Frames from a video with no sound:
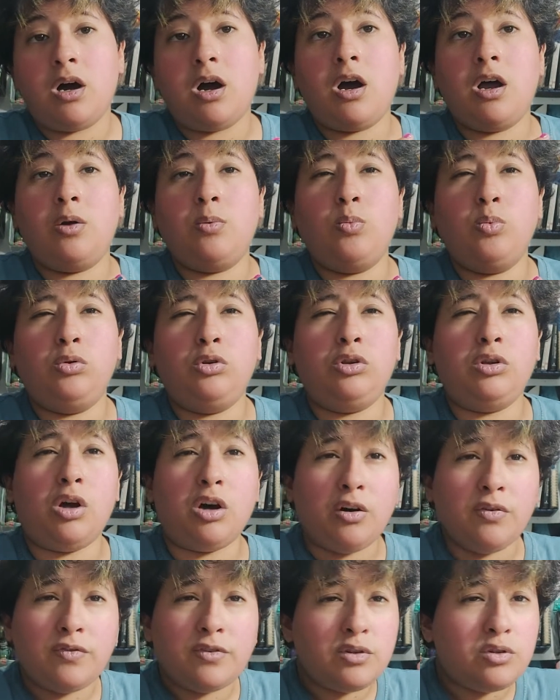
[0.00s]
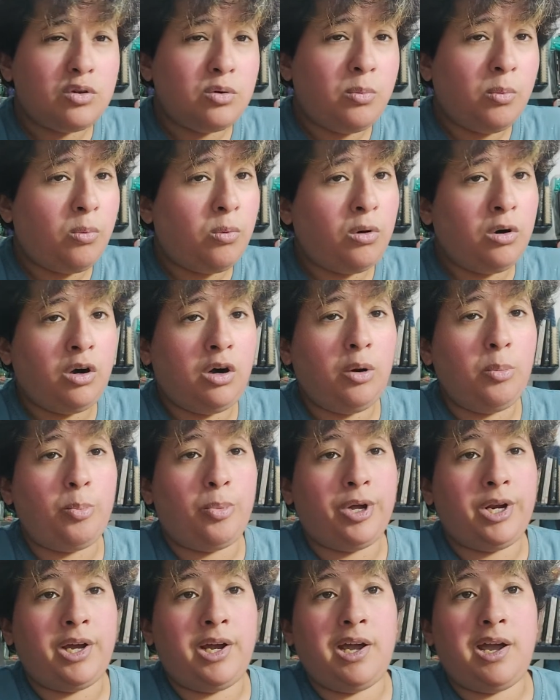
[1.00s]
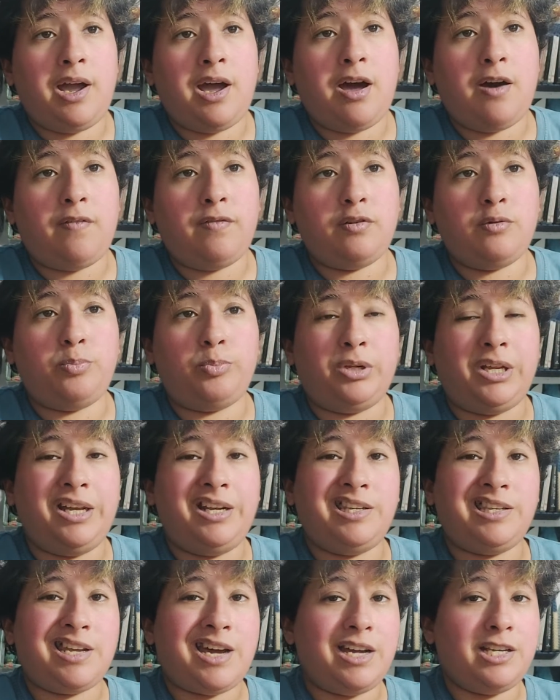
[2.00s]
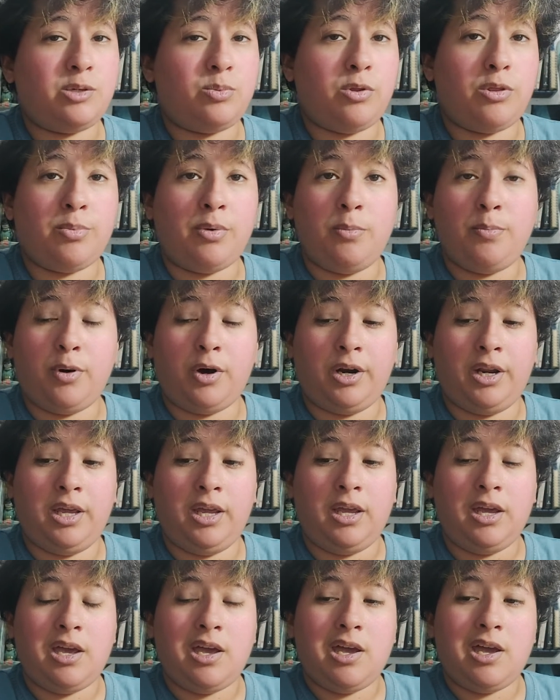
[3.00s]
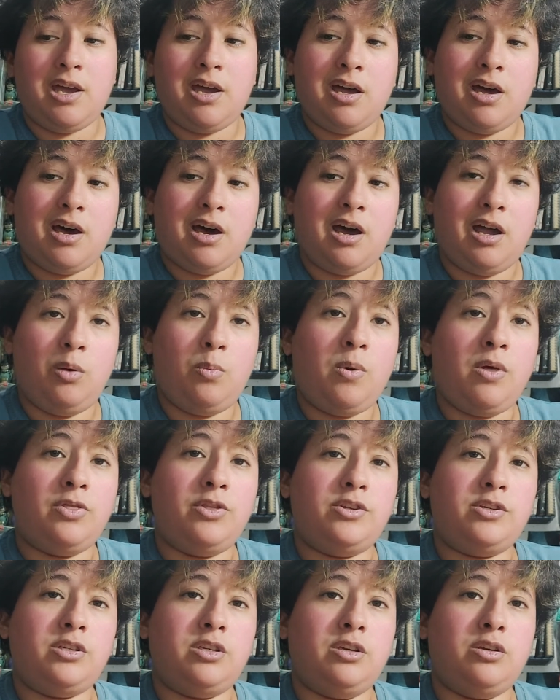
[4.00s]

I would love to do more, but I have to play nice with my body. I want